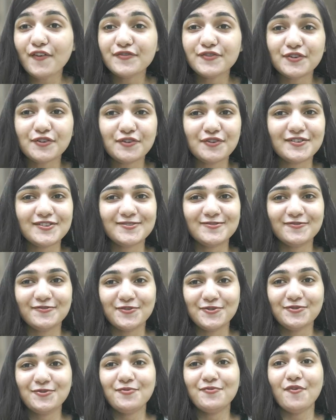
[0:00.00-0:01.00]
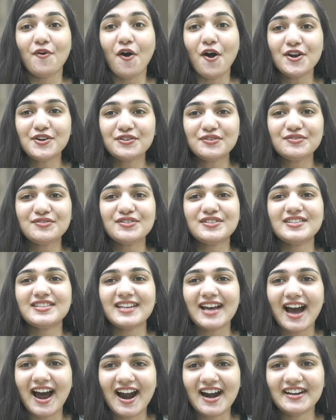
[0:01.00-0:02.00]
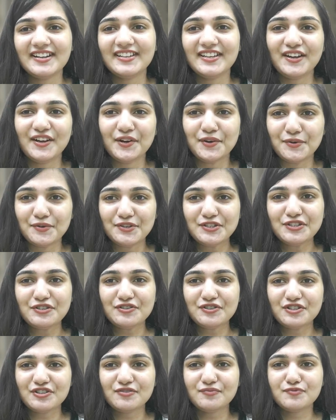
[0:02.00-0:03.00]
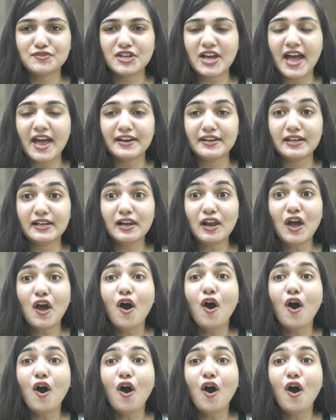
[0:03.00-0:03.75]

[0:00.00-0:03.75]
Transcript: of those who want to start their own YouTube channel